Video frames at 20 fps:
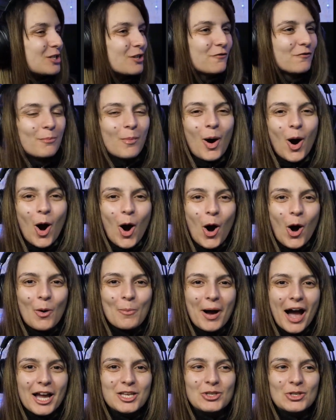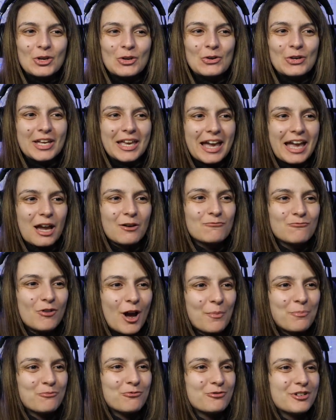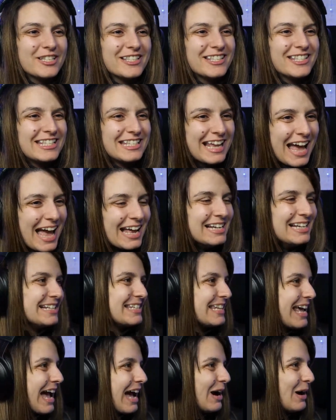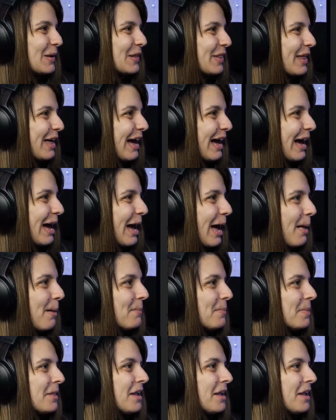So from all my UK represents out there,